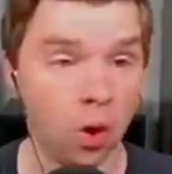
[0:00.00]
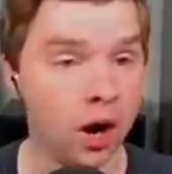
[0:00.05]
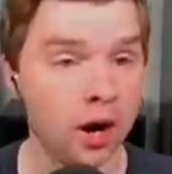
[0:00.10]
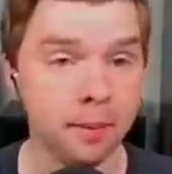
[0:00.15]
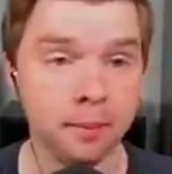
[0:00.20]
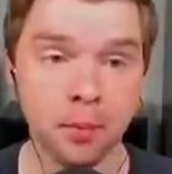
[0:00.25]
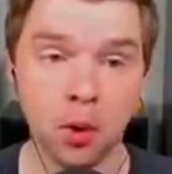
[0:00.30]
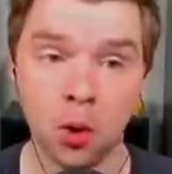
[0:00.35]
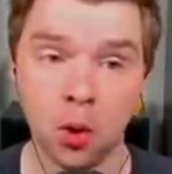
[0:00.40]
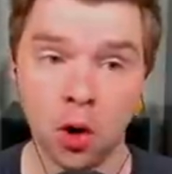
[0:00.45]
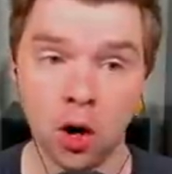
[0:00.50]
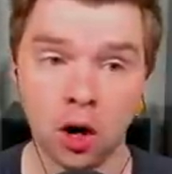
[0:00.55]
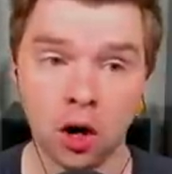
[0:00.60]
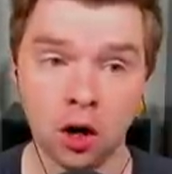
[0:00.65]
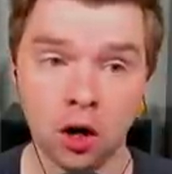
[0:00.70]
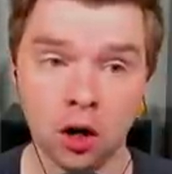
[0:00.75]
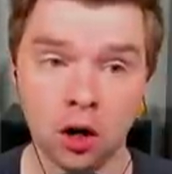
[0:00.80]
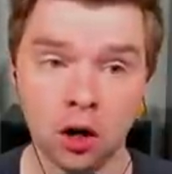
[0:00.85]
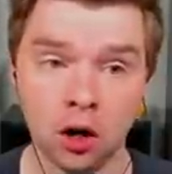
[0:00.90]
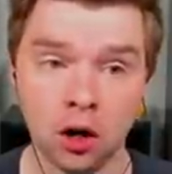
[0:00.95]
One
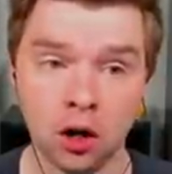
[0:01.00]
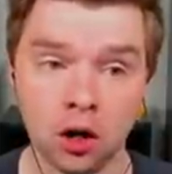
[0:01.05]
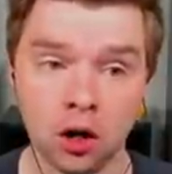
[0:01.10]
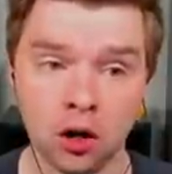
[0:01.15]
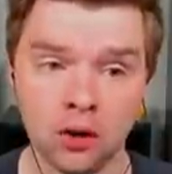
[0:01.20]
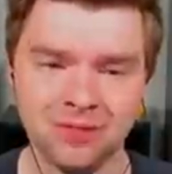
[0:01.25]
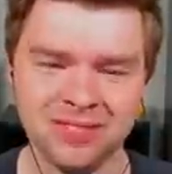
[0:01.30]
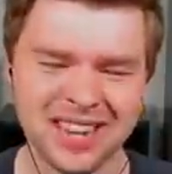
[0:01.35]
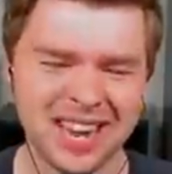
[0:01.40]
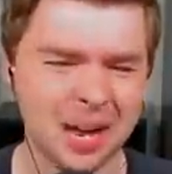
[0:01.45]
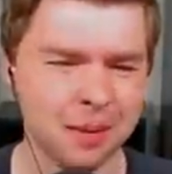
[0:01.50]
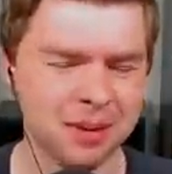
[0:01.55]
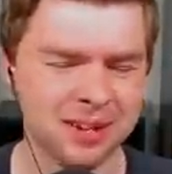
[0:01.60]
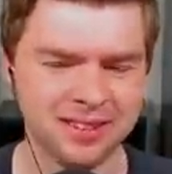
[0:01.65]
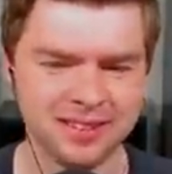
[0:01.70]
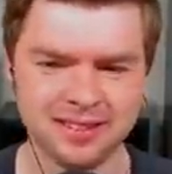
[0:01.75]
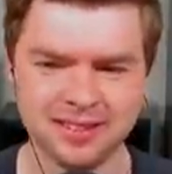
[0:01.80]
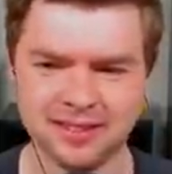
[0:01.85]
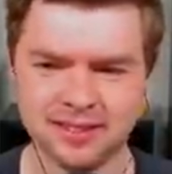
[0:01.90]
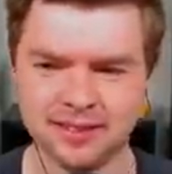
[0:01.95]
more. Damn
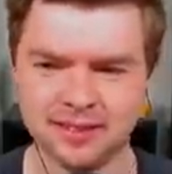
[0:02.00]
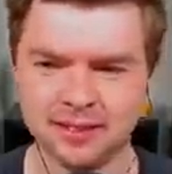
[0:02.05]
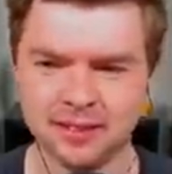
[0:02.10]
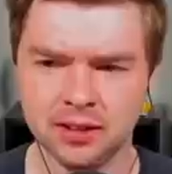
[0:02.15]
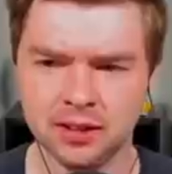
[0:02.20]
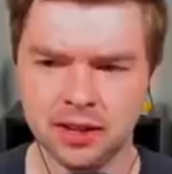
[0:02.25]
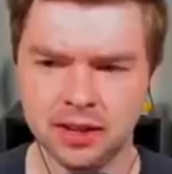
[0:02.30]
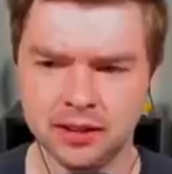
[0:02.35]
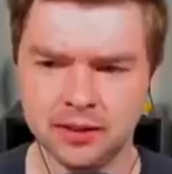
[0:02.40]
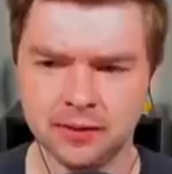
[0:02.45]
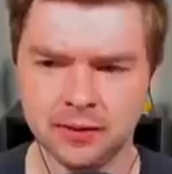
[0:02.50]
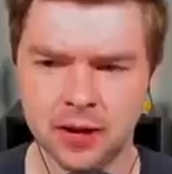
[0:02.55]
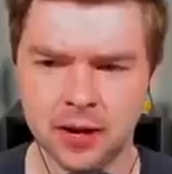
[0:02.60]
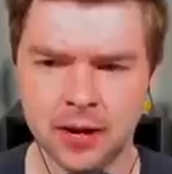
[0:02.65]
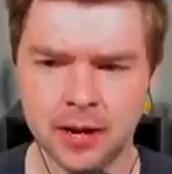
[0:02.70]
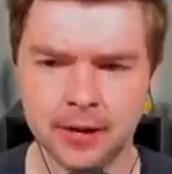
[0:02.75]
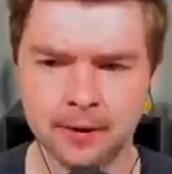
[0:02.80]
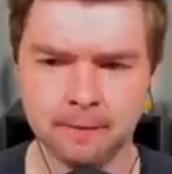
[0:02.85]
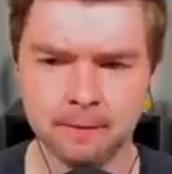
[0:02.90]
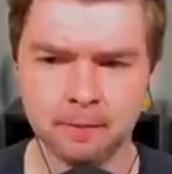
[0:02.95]
it. That's
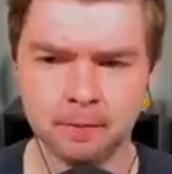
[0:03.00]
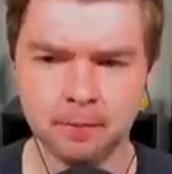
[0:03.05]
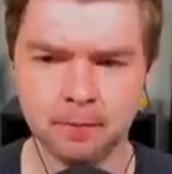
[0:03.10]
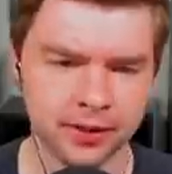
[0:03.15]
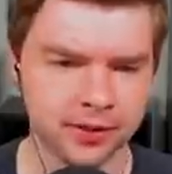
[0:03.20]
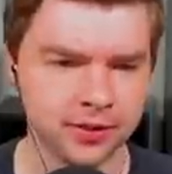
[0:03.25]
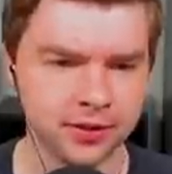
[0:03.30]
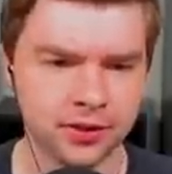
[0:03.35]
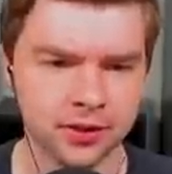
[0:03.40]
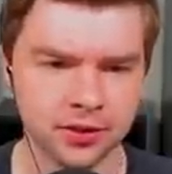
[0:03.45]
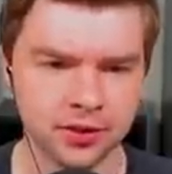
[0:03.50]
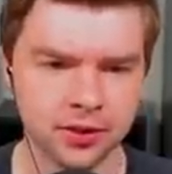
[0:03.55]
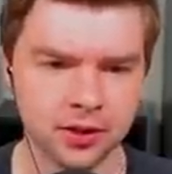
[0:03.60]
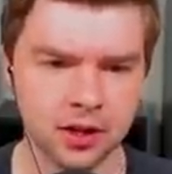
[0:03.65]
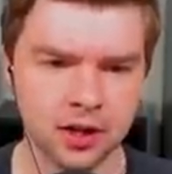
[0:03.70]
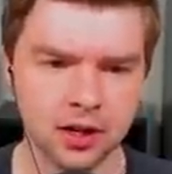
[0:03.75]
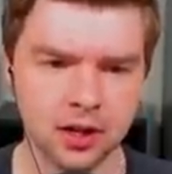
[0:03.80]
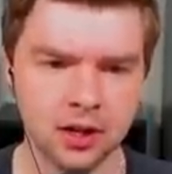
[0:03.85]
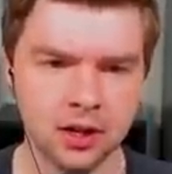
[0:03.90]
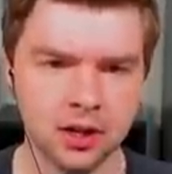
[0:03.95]
fine. Let's just
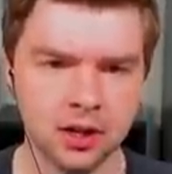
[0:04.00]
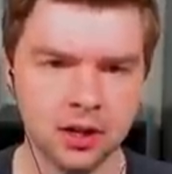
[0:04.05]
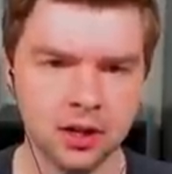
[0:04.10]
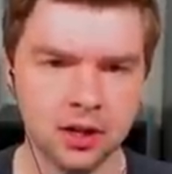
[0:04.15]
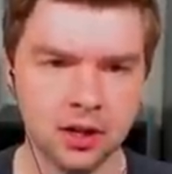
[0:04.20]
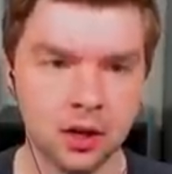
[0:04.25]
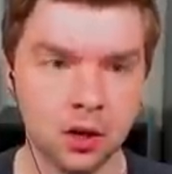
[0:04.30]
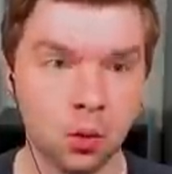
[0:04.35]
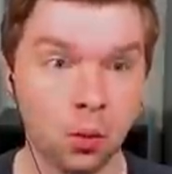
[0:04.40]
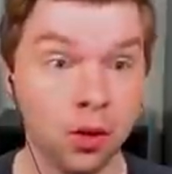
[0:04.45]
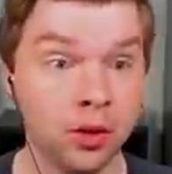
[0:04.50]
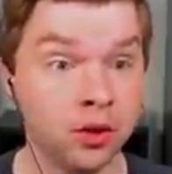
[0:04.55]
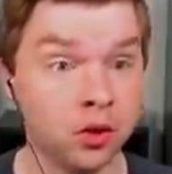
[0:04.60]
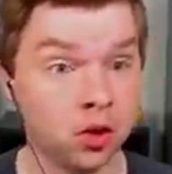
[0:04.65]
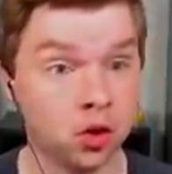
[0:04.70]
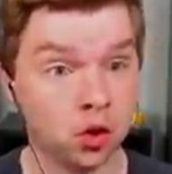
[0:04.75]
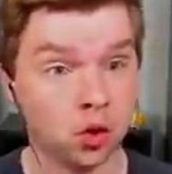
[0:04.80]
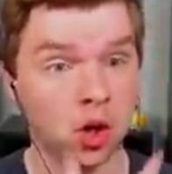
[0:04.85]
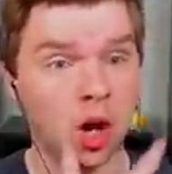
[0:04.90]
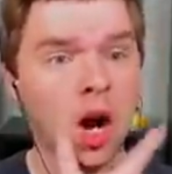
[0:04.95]

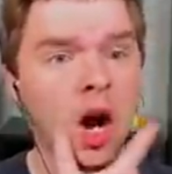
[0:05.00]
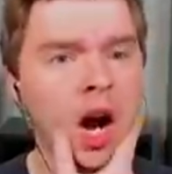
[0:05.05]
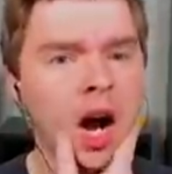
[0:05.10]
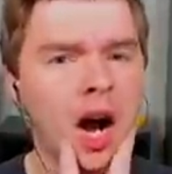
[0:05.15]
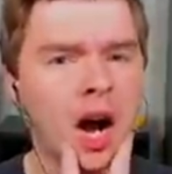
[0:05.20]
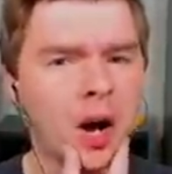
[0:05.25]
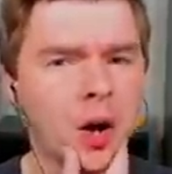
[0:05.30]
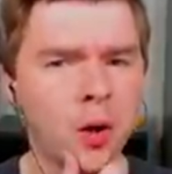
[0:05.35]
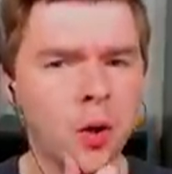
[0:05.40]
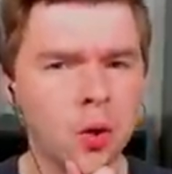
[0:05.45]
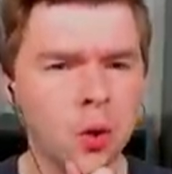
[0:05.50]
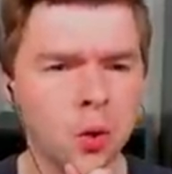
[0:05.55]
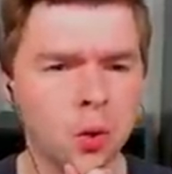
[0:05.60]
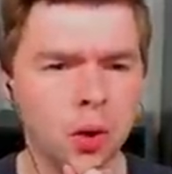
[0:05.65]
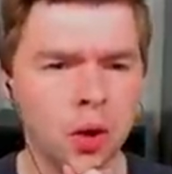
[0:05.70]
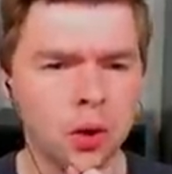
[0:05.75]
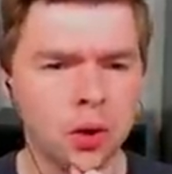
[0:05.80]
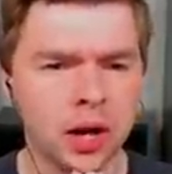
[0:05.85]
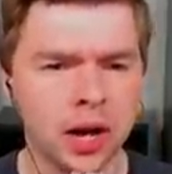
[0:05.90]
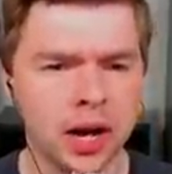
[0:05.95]
withdraw.
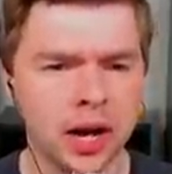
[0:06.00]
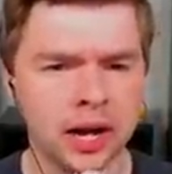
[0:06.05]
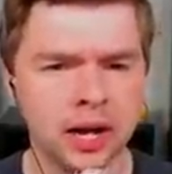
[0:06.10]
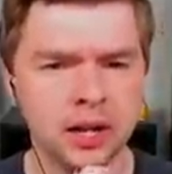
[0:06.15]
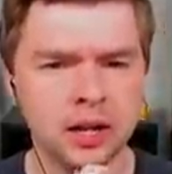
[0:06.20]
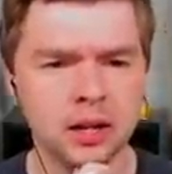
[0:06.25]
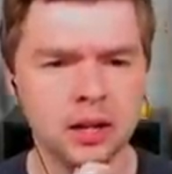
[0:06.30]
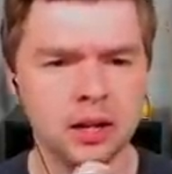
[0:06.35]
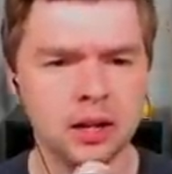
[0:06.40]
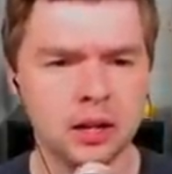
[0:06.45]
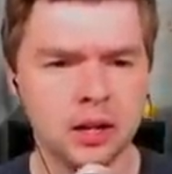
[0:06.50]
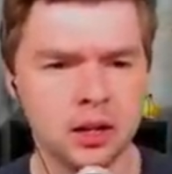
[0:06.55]
Ooh, okay.